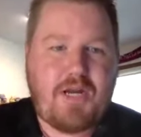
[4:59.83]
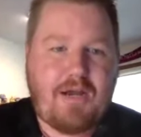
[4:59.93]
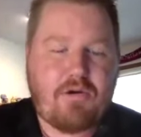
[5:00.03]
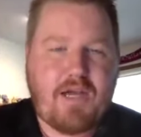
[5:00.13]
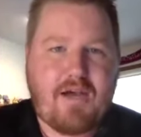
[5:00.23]

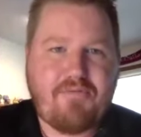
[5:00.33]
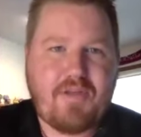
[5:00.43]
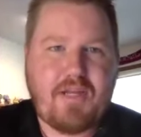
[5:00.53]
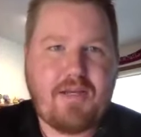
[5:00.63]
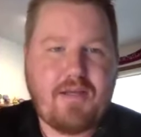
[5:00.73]
how
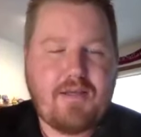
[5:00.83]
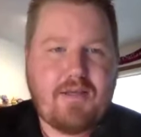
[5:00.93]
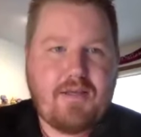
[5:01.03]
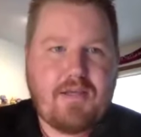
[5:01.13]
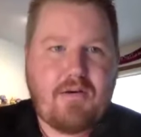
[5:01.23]
confident,
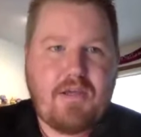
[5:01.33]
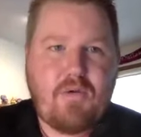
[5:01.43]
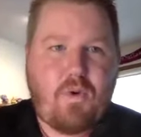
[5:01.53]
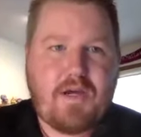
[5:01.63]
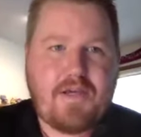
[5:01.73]
you know, he
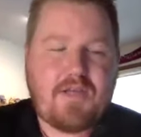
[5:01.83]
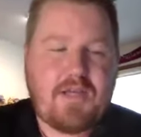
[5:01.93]
was that